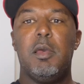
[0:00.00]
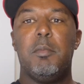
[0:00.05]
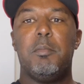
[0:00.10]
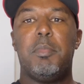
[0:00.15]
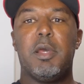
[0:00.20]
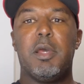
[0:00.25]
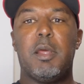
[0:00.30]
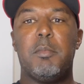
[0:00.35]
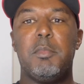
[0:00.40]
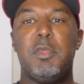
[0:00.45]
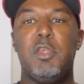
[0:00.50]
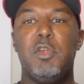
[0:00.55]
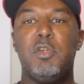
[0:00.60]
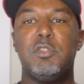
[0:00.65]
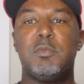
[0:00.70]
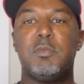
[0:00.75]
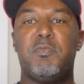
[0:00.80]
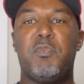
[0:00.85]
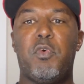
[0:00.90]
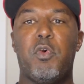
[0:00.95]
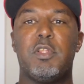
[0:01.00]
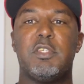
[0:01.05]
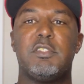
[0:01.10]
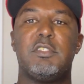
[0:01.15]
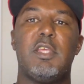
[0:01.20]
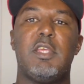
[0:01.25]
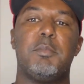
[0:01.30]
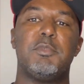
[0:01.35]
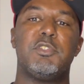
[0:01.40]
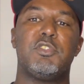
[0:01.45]
But I'm gonna use him for this
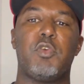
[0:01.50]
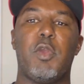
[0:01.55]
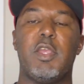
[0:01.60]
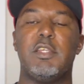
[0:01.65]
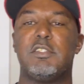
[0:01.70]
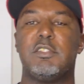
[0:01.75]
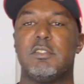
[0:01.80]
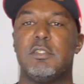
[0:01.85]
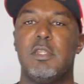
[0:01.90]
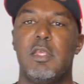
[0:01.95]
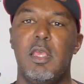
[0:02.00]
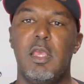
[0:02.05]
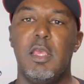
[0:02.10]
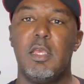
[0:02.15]
demonstration.